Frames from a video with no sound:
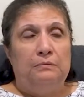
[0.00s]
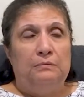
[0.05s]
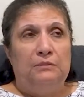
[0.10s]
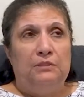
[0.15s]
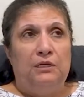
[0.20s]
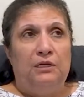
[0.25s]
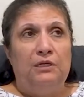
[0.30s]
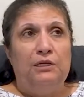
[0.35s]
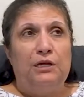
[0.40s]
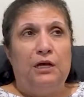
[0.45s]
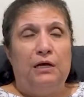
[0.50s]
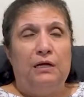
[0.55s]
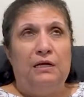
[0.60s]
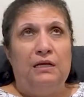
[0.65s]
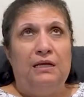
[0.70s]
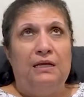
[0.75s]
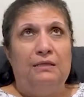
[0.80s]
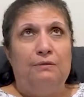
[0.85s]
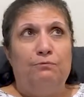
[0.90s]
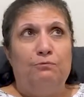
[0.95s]

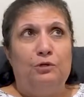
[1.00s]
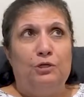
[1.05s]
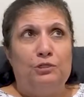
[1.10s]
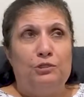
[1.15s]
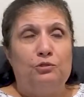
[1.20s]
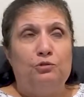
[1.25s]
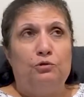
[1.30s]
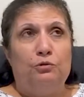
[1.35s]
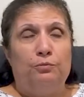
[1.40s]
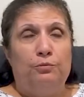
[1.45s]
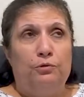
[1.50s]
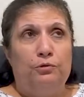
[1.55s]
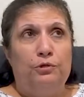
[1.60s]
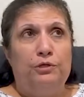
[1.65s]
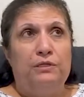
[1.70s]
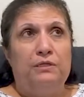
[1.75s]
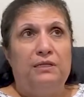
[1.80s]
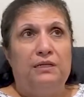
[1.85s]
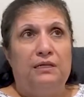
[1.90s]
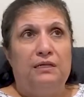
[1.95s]
it was to a
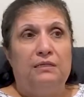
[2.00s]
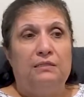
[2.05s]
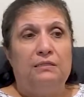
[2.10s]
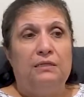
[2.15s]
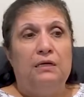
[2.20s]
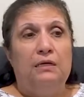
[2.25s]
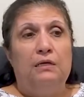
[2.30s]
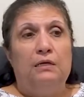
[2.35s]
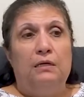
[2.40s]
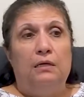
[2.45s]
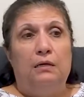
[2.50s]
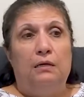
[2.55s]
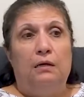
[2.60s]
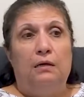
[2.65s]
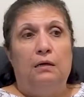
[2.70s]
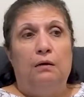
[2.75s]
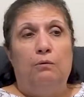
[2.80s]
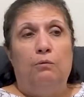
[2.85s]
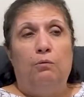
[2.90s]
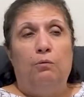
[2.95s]
point that
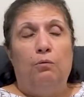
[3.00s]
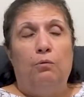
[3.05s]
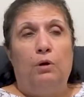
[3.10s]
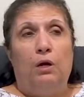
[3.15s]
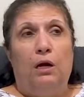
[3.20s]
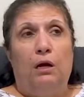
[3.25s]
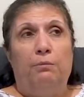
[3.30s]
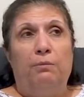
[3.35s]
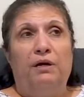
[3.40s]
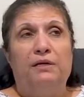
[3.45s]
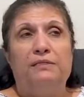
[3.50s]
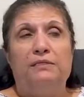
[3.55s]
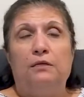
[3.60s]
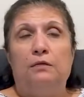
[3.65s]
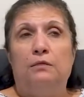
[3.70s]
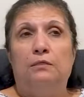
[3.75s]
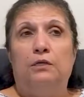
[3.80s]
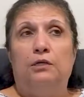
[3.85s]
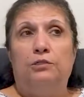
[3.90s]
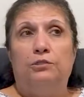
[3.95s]
I saw
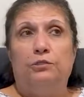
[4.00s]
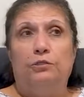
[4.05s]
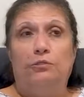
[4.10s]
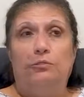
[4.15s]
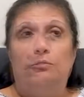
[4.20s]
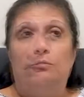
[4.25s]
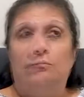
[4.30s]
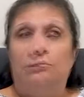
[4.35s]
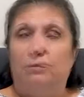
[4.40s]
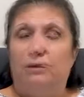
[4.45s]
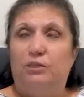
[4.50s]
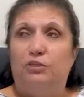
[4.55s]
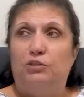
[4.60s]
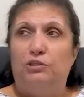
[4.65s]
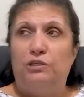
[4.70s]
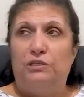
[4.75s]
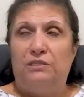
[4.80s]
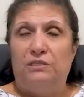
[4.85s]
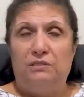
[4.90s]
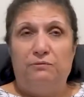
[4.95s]
another
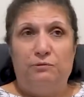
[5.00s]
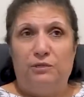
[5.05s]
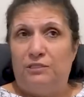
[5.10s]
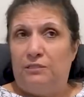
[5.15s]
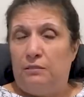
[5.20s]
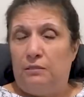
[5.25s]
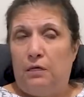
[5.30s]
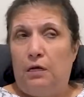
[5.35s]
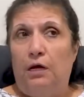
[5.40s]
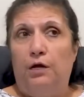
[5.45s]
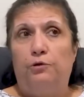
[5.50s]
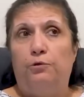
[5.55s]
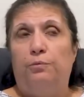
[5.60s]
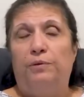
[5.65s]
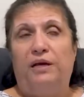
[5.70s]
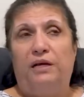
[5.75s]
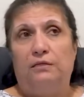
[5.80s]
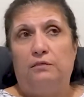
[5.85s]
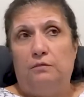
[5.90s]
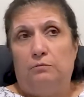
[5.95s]
specialist. It wasn't
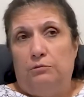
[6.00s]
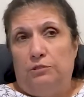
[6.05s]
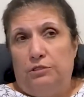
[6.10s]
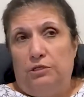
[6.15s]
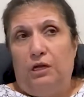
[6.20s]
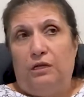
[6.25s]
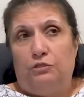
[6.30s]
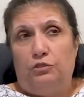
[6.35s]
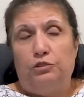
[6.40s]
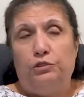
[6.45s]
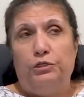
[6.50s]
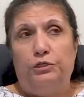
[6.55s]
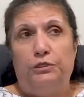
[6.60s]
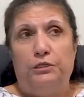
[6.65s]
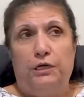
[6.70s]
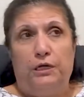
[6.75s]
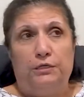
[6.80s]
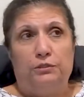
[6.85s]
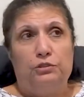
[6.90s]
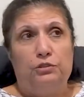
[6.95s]
chiropractor, it was actually a
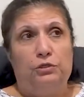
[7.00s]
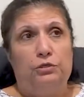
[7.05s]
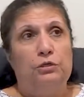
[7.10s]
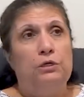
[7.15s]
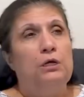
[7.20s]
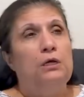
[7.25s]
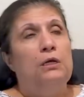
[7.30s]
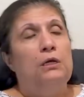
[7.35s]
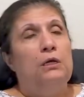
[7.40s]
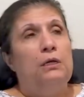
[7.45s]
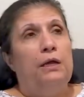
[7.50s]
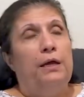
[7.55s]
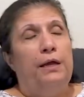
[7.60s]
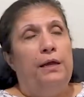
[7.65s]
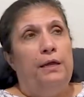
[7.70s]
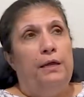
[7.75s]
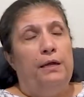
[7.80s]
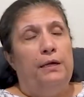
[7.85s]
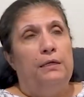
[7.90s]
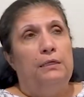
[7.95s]
doctor.
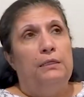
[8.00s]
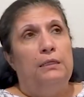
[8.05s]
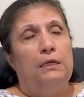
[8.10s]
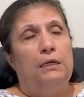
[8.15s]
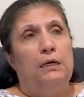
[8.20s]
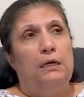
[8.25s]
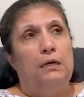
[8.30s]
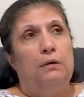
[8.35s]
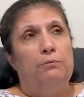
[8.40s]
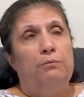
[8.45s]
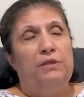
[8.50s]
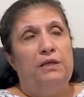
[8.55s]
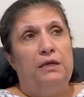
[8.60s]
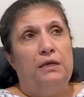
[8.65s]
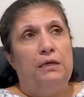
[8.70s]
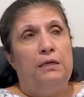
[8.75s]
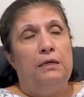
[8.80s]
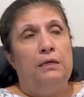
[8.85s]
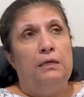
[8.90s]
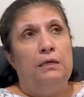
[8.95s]
And
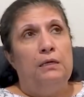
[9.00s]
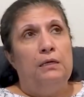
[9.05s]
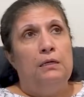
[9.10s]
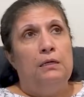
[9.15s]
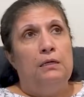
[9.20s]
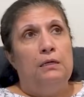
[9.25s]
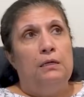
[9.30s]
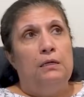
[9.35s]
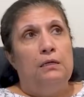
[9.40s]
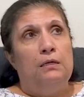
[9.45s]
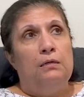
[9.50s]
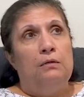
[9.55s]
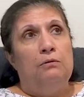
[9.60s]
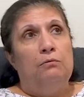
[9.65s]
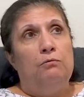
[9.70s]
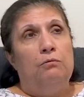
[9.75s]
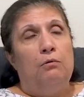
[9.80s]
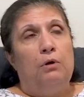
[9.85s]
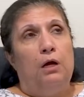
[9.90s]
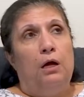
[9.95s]
they
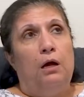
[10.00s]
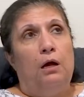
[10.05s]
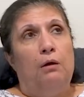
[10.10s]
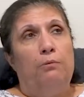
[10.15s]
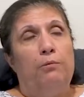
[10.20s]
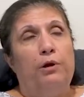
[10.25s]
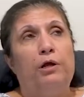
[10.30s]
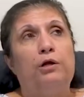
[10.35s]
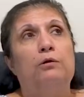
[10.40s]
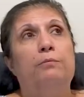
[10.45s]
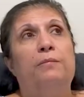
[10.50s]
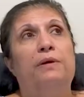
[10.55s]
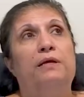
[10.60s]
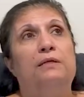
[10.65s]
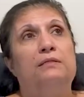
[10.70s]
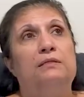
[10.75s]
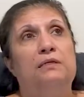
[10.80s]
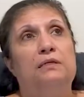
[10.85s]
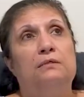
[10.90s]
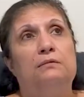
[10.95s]

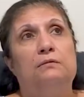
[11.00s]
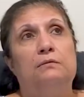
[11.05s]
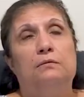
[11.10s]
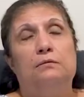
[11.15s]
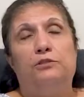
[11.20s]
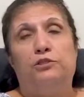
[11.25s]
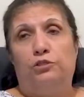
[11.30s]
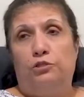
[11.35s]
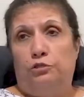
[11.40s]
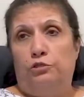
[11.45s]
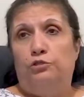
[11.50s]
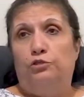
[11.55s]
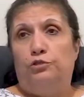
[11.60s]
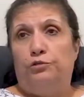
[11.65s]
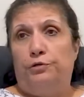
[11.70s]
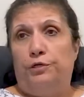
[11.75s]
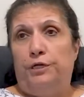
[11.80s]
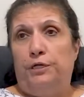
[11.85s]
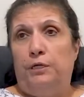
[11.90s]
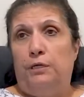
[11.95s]
recommended
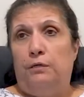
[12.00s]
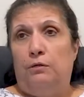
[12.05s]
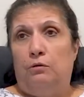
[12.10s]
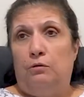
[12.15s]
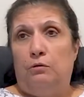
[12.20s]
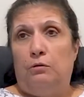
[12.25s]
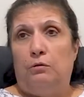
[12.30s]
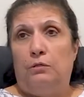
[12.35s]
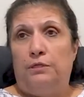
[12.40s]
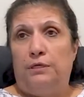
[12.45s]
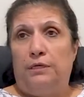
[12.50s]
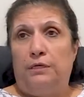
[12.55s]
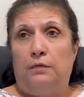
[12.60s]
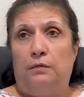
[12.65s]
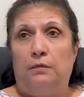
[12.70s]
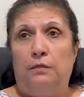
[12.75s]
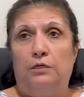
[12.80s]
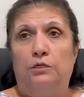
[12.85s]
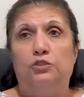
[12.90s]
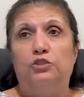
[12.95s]
surgery or
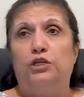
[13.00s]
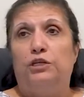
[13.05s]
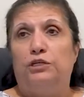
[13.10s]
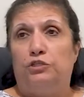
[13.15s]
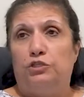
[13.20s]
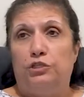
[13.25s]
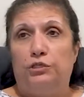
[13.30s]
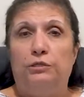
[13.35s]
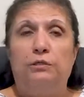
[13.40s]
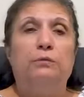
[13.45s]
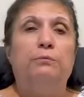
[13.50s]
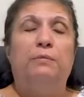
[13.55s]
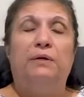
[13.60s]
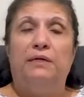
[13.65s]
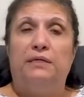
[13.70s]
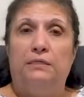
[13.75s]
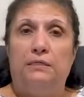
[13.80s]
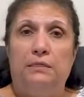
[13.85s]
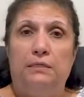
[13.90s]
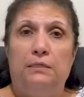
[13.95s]
the injection in my
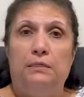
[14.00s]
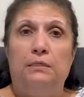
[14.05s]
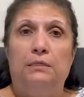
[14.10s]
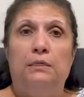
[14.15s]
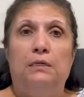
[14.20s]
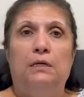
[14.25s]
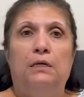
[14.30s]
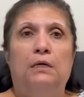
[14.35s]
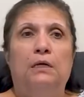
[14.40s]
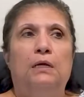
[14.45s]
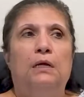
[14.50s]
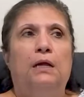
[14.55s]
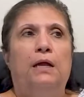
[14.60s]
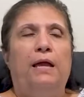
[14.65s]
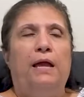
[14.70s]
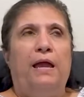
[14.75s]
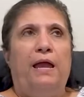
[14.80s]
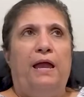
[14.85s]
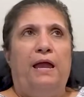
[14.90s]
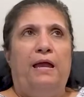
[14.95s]
knee.
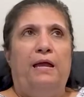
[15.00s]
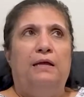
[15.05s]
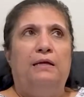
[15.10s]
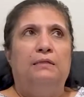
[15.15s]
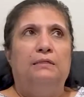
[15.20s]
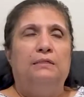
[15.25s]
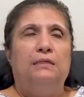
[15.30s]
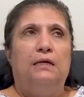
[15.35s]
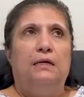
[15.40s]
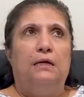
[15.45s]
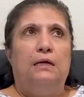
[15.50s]
And